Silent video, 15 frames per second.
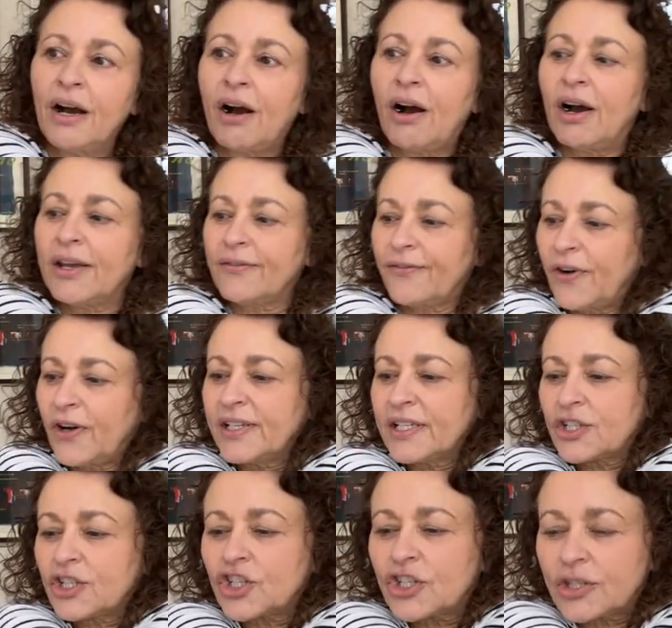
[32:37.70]
I find
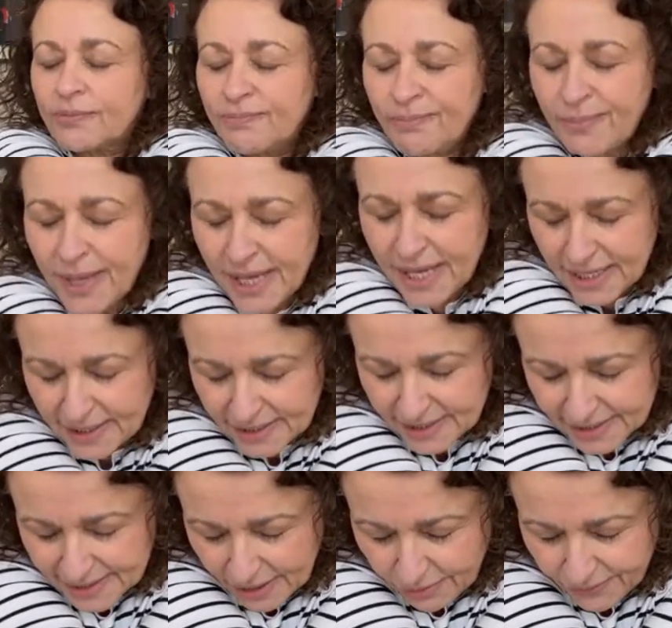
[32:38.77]
it's just me
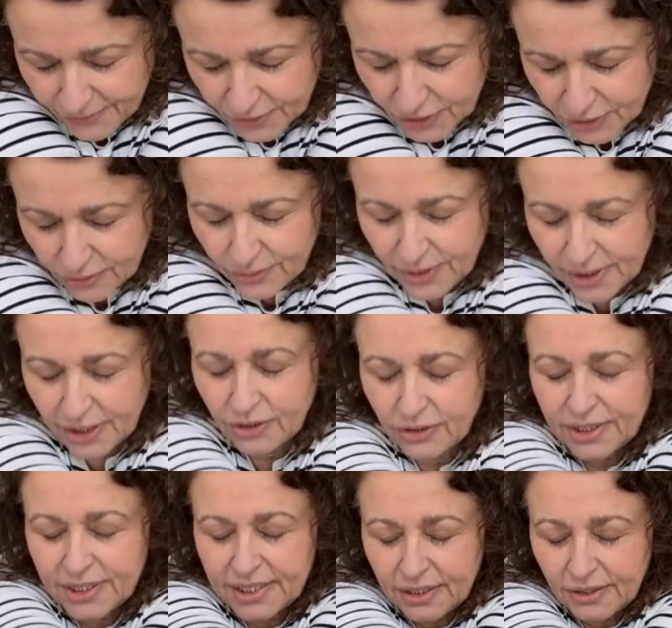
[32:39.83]
self-soothing. You
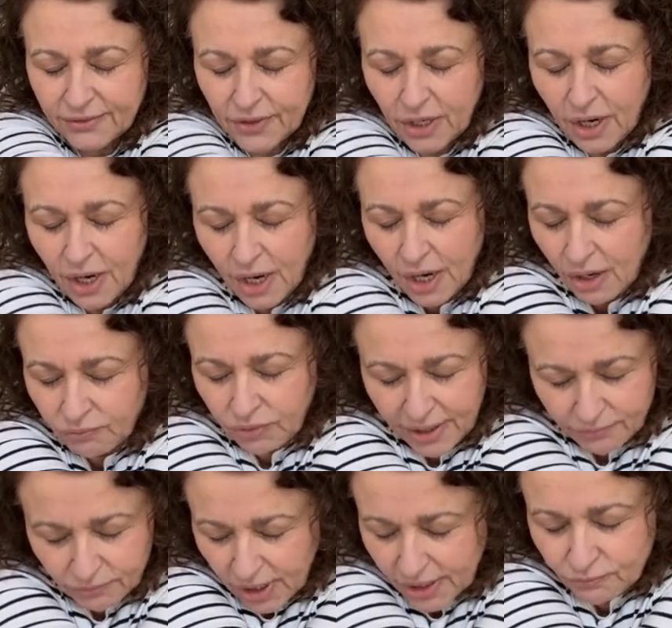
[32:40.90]
self
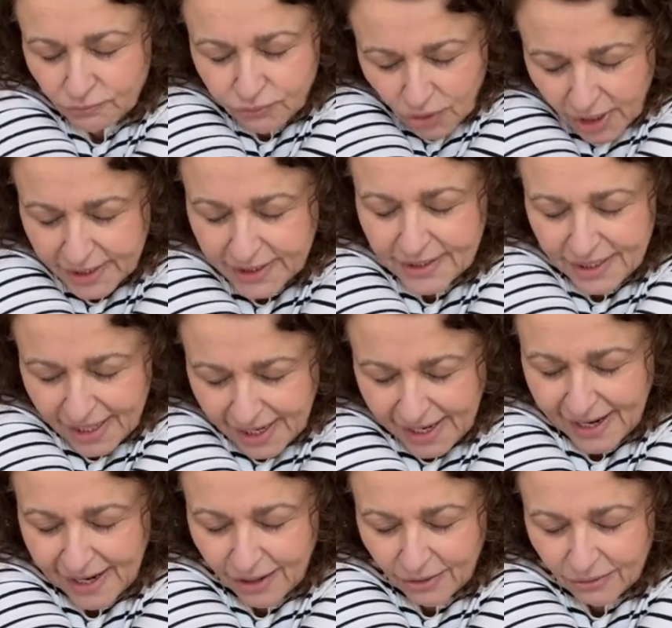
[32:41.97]
right like right
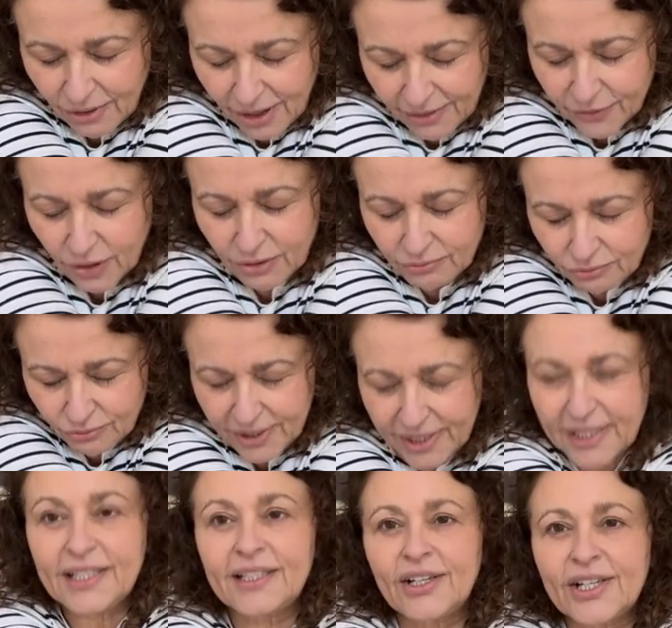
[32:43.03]
now, I've got a
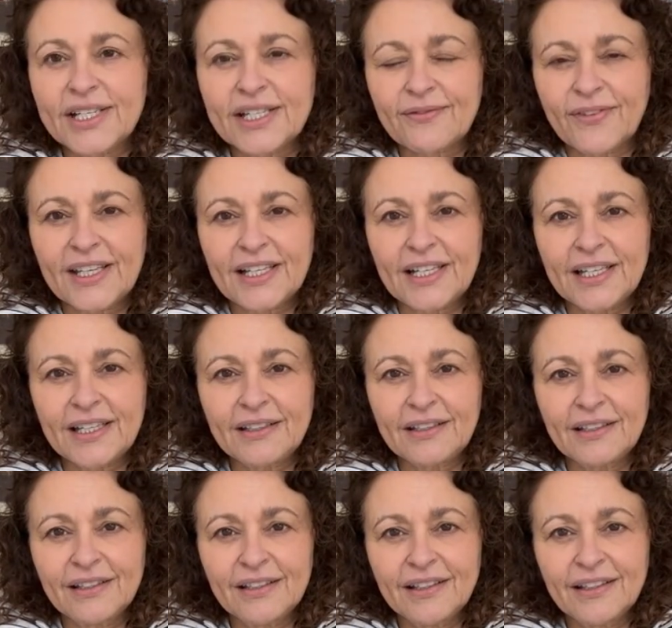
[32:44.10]
really nice
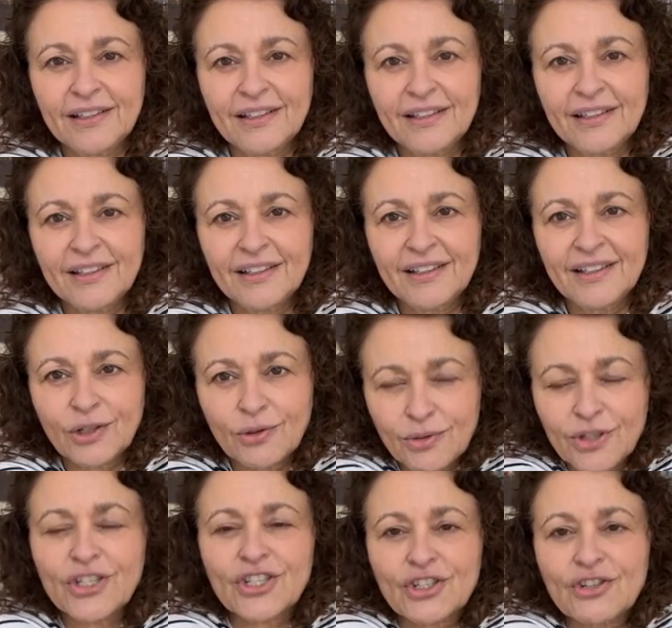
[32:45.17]
feeling. Go
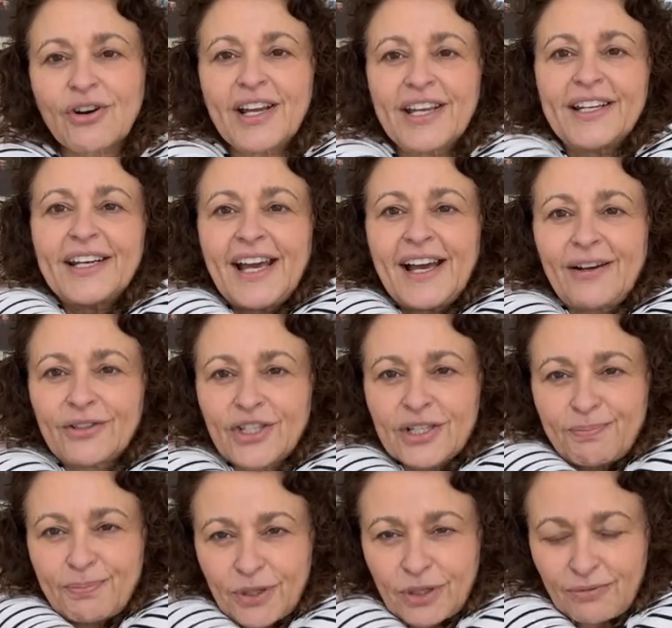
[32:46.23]
on, just try it now.
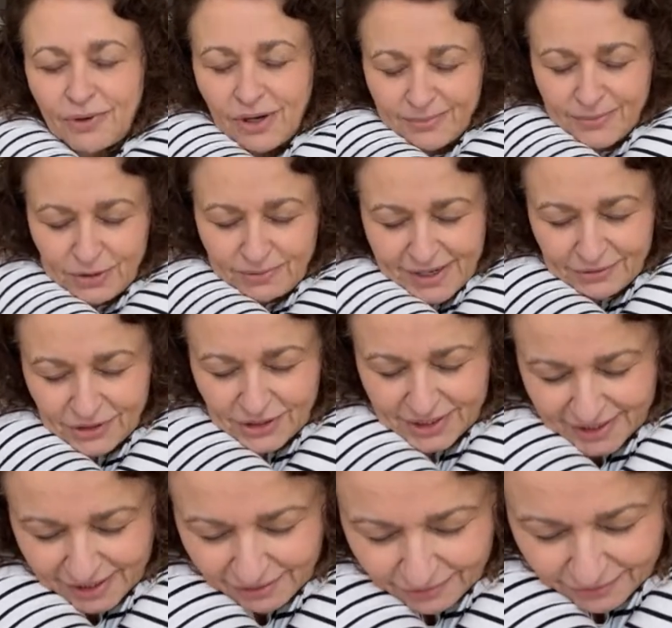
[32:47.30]
Just put your arms around
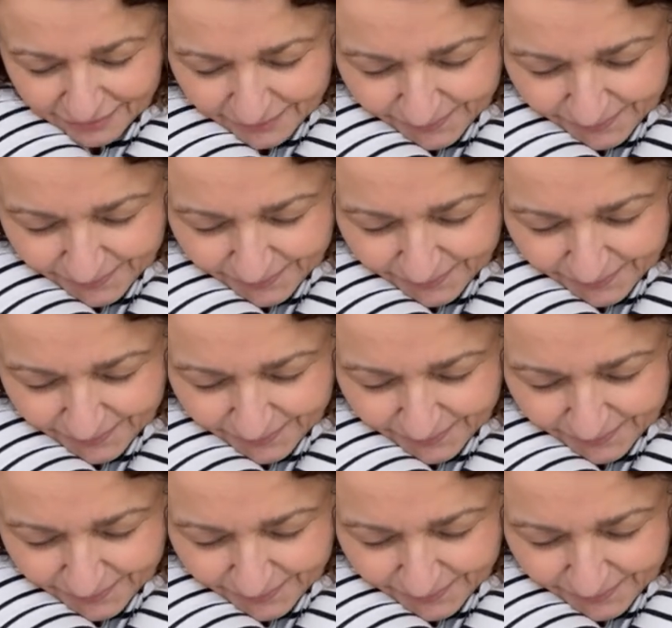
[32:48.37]
yourself.